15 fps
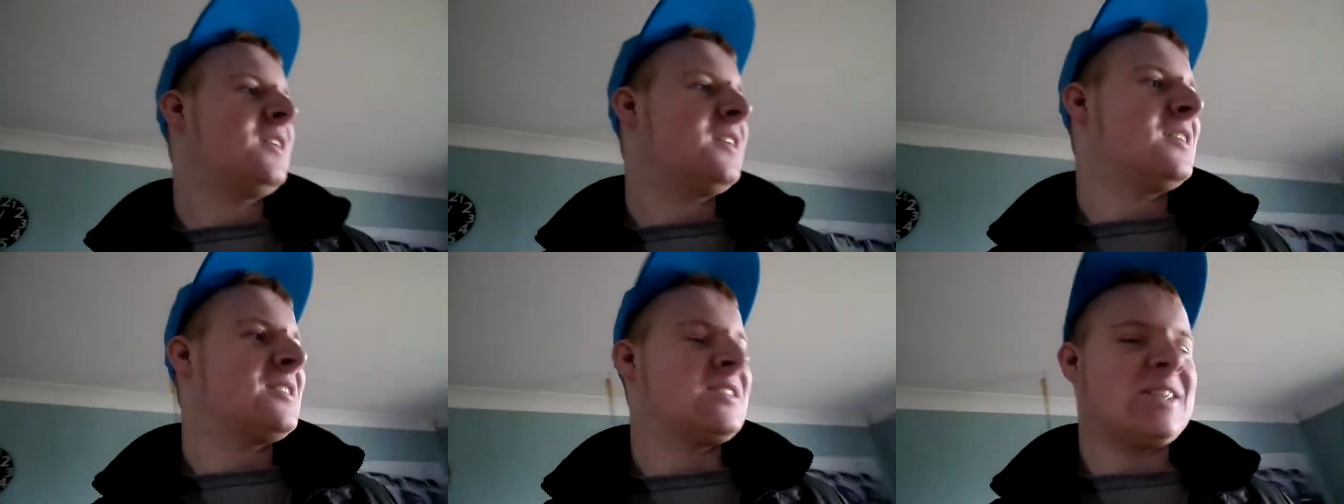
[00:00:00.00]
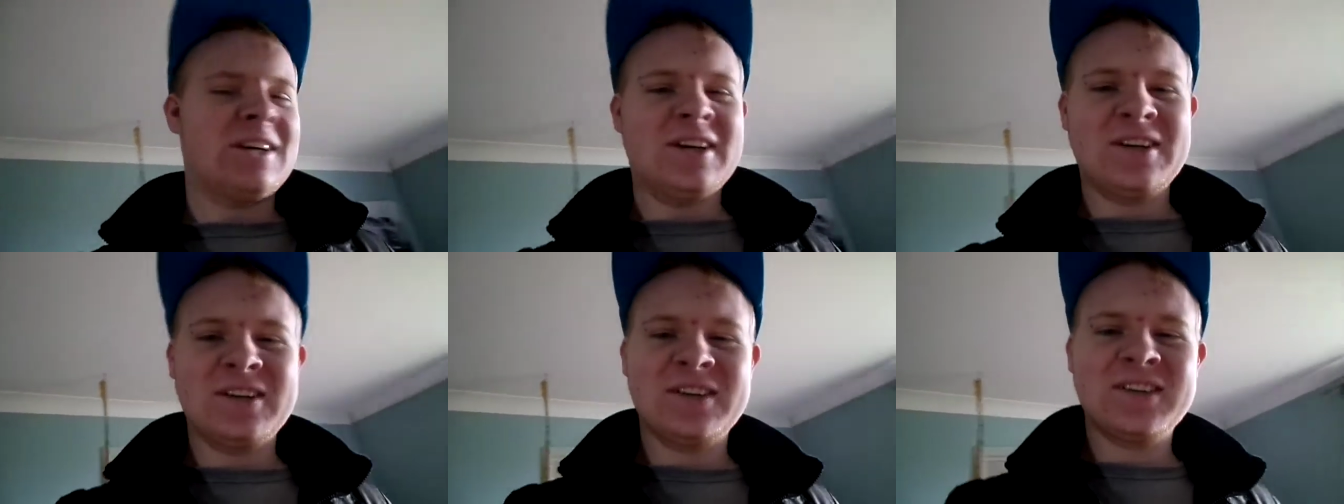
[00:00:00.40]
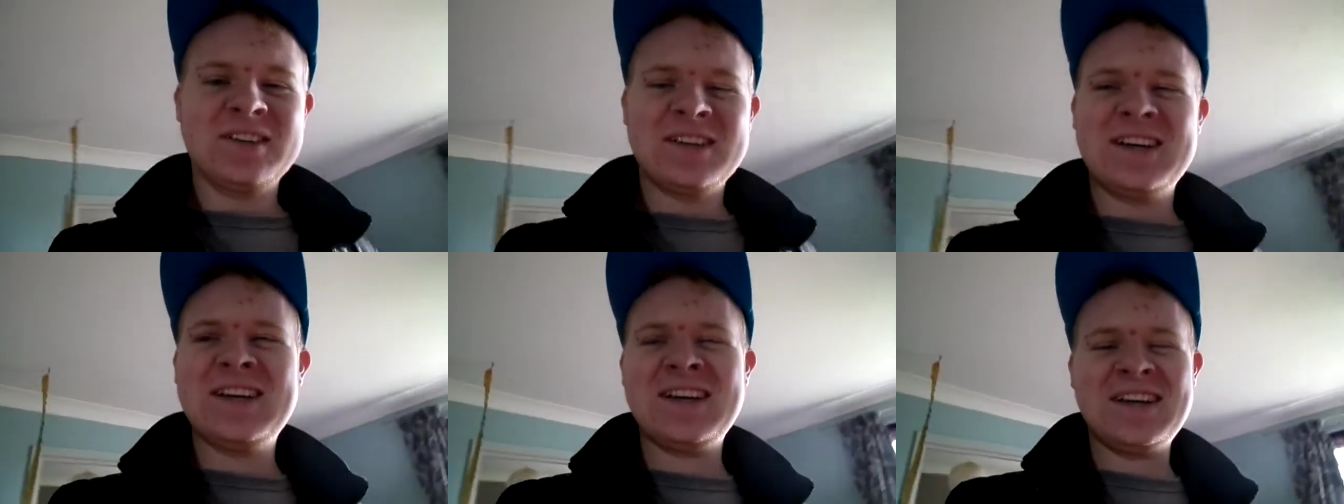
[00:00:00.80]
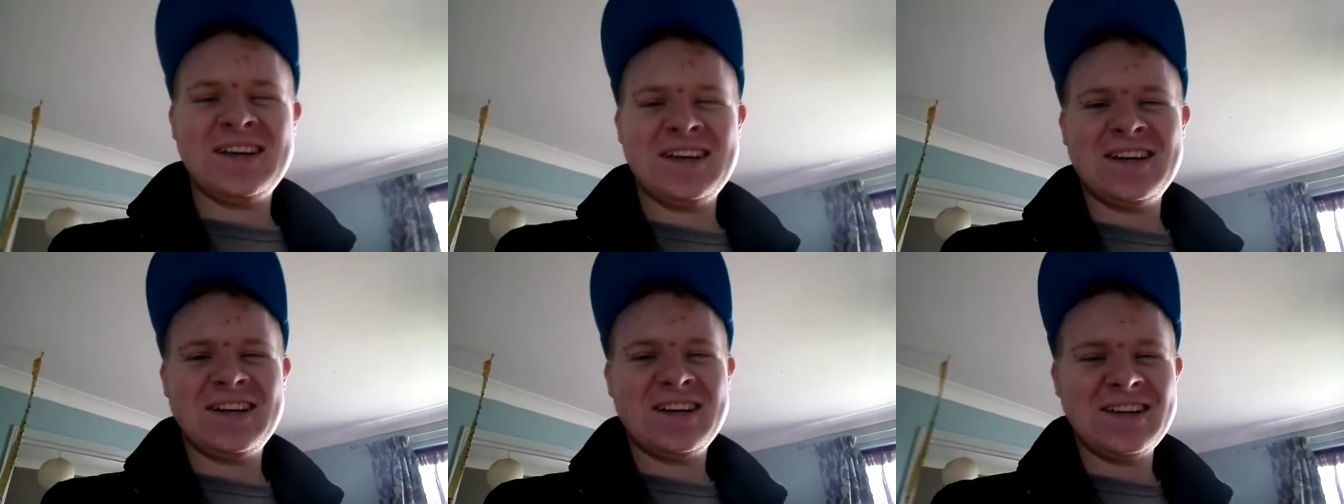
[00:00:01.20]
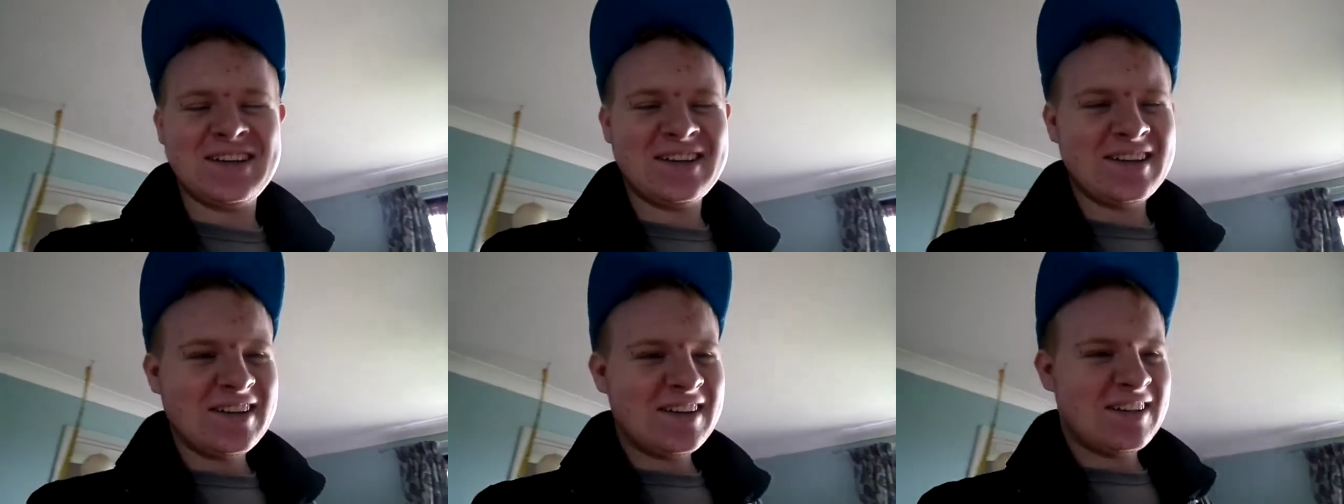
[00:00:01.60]
So
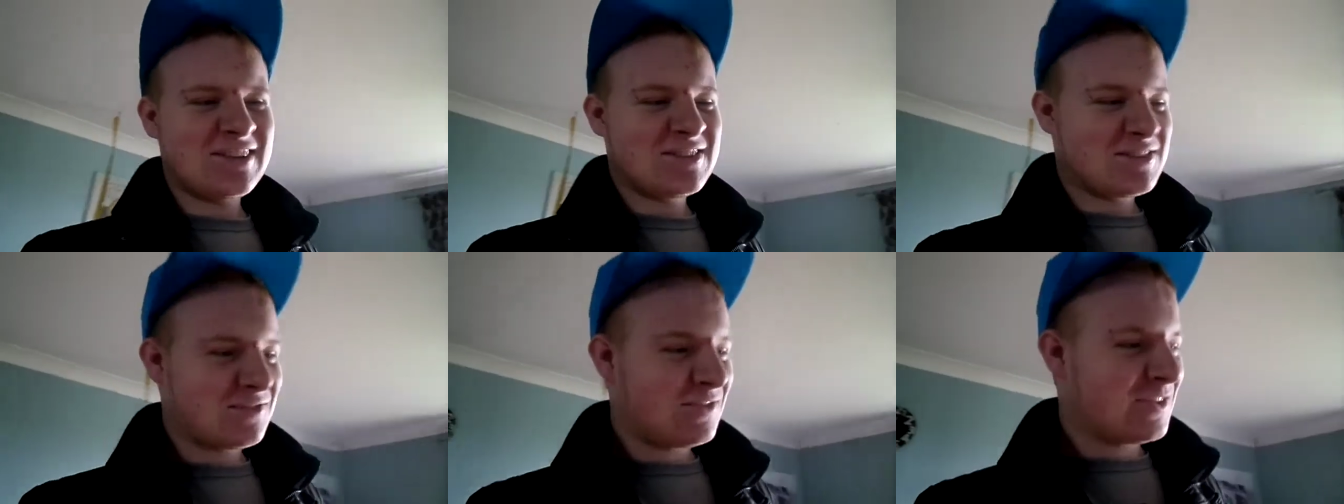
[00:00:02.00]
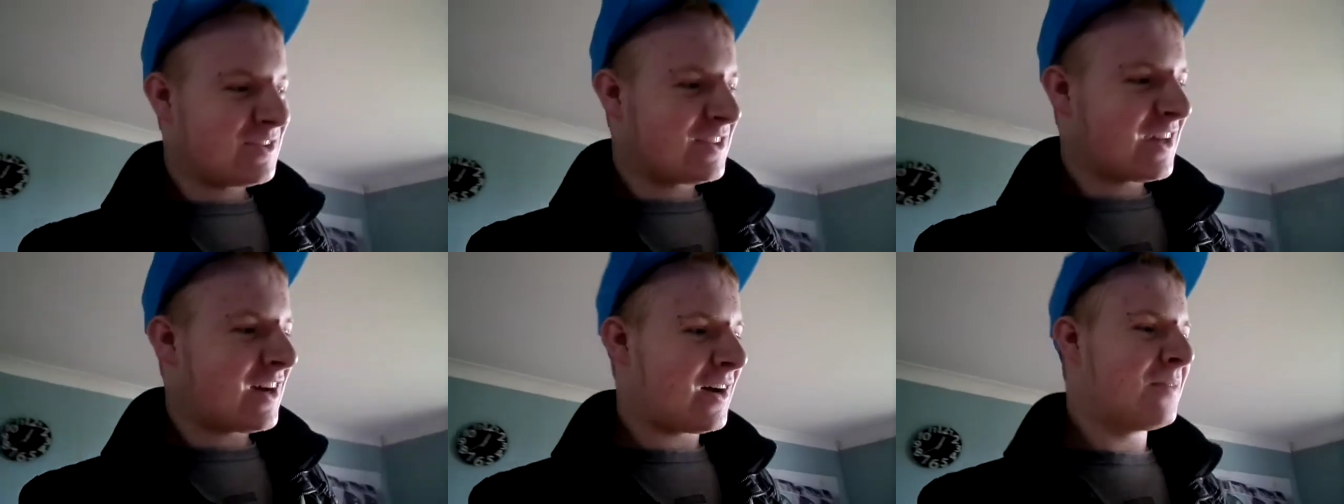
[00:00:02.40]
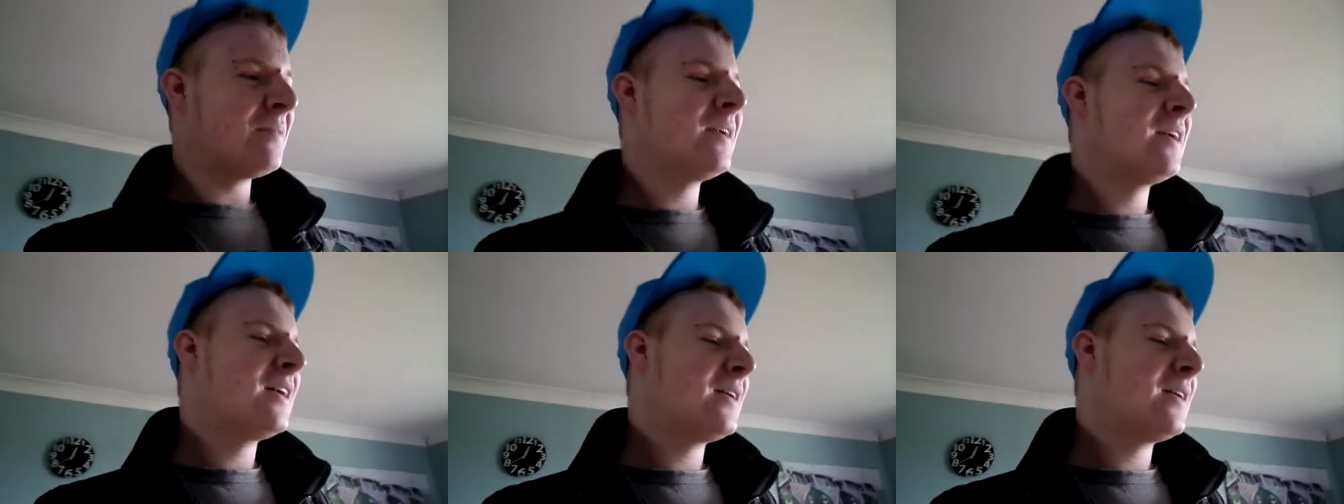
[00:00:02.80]
there is a few to get up.